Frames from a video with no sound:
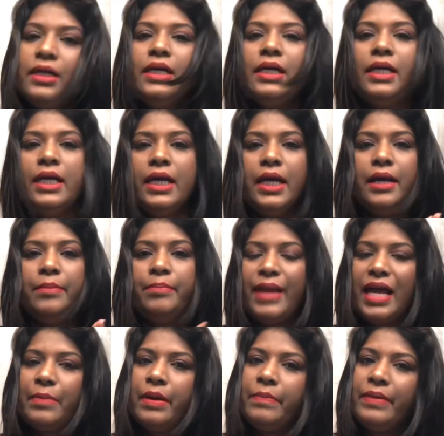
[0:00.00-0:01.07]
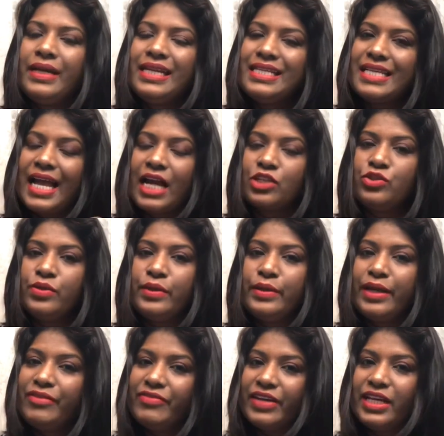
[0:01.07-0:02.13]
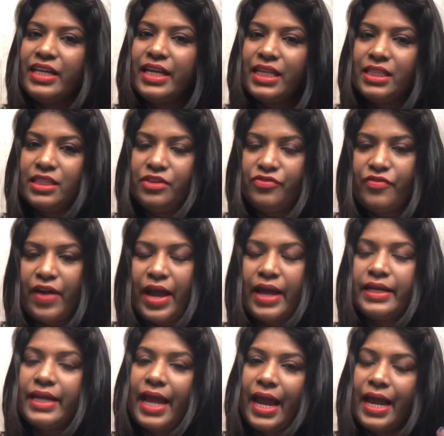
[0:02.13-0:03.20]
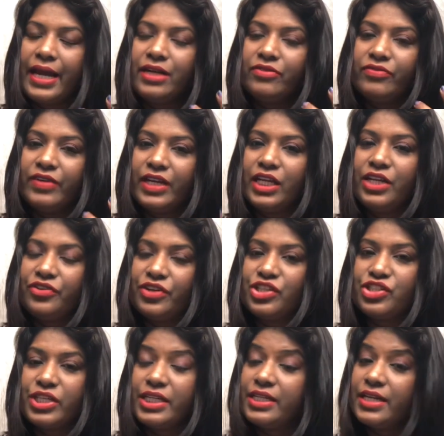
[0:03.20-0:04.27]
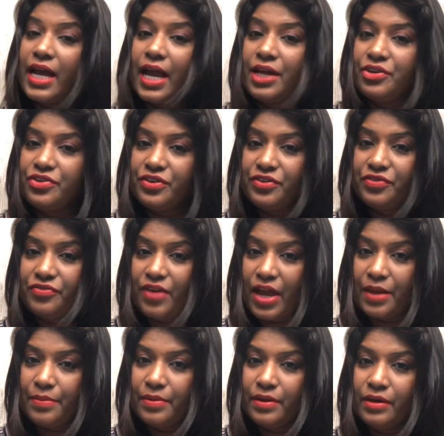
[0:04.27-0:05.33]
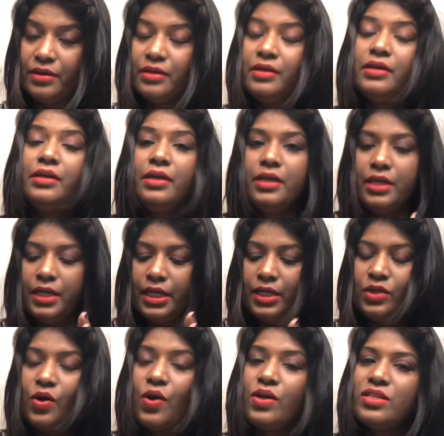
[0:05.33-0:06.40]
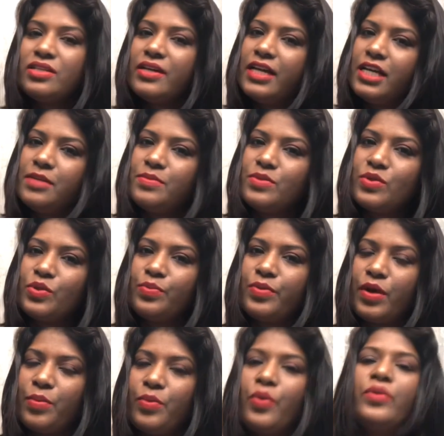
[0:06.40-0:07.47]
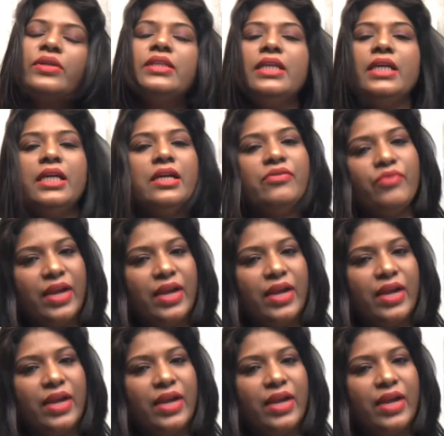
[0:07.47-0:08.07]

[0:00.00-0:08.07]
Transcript: Black pepper is actually a very healthy fat and very rich in dietary fiber. It also helps to promote the weight loss.